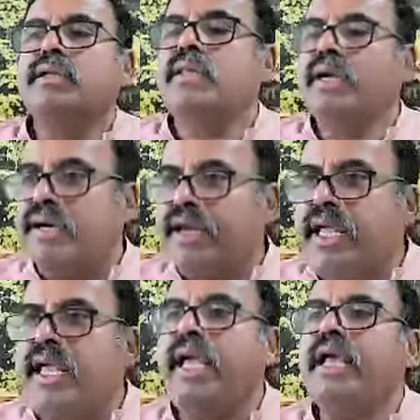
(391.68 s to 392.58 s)
The
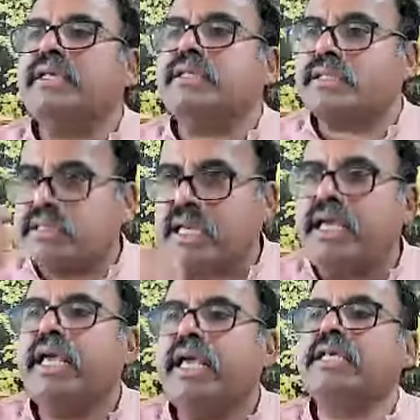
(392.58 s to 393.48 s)
tree is, sun
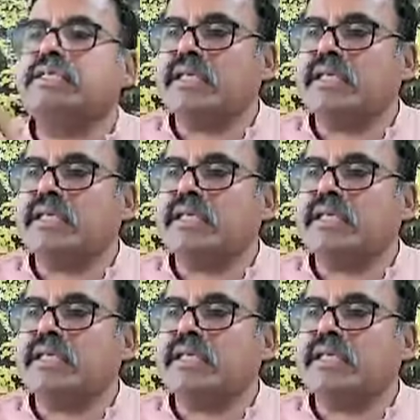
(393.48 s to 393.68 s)
is.